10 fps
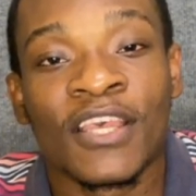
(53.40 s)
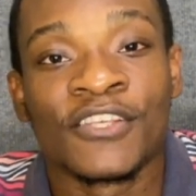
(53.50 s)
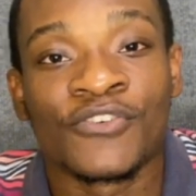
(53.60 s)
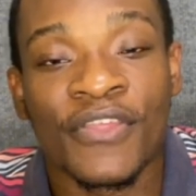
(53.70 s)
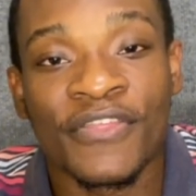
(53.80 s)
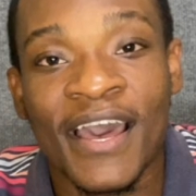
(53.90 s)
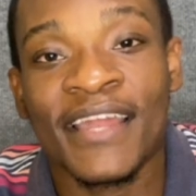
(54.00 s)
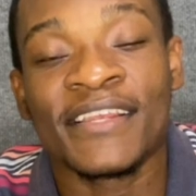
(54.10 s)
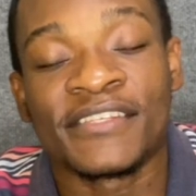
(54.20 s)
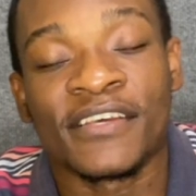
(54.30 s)
So that
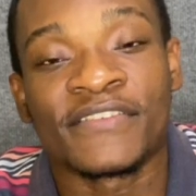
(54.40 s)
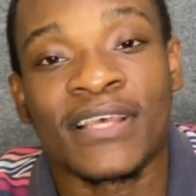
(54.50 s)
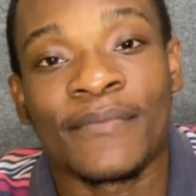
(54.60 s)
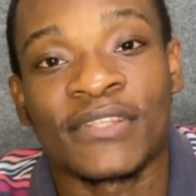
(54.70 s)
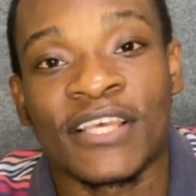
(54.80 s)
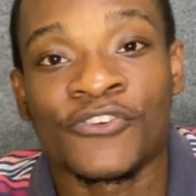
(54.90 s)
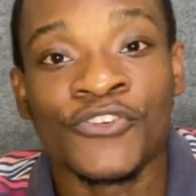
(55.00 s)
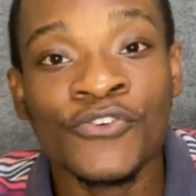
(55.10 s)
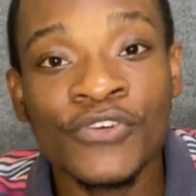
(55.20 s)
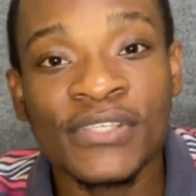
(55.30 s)
is self-sabotage. So
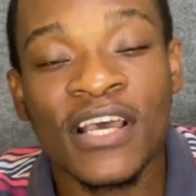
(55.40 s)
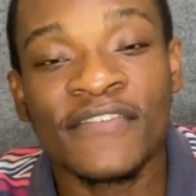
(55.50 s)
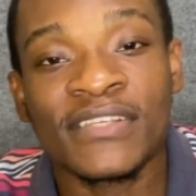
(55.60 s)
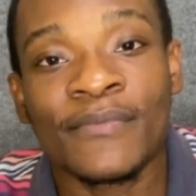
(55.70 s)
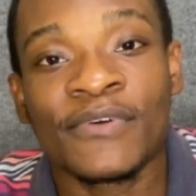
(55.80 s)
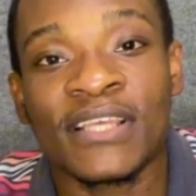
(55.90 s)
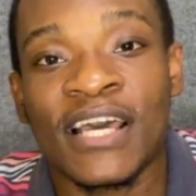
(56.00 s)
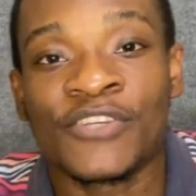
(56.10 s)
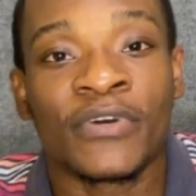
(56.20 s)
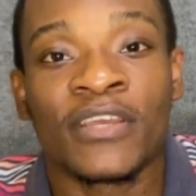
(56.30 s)
you
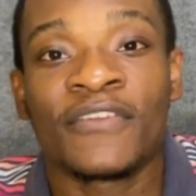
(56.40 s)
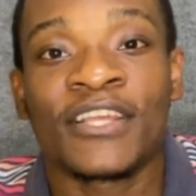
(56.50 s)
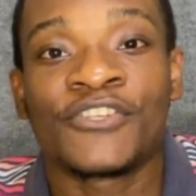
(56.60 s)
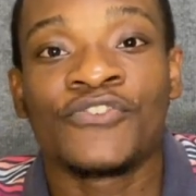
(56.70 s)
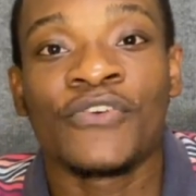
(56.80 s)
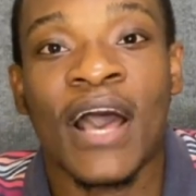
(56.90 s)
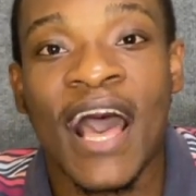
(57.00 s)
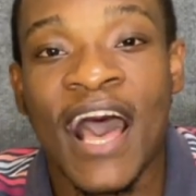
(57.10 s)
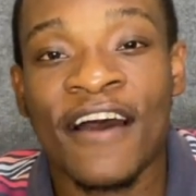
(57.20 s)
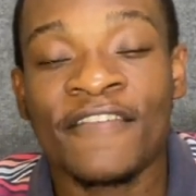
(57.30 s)
self-sabotage whenever that you
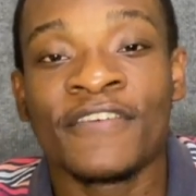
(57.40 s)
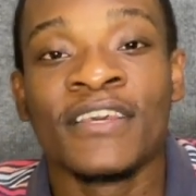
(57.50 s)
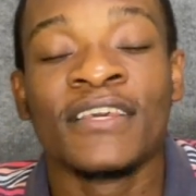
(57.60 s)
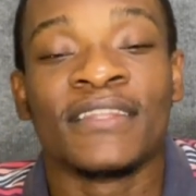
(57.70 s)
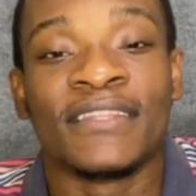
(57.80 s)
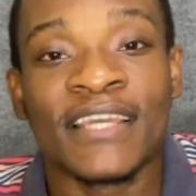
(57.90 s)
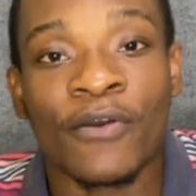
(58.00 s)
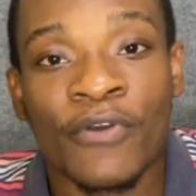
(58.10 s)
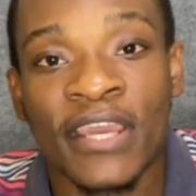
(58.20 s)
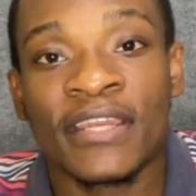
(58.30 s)
have the
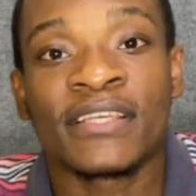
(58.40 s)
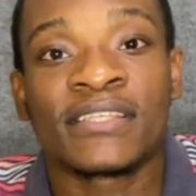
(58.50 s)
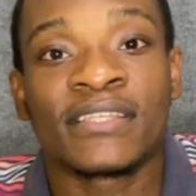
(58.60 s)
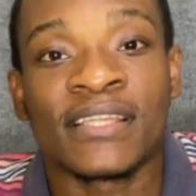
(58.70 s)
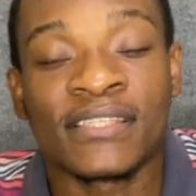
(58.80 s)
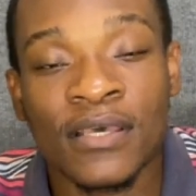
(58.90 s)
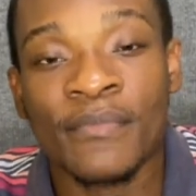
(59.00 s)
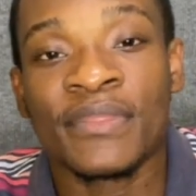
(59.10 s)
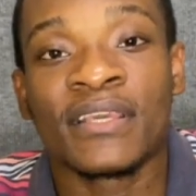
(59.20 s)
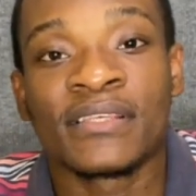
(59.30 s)
awareness that
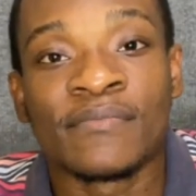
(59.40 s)
something is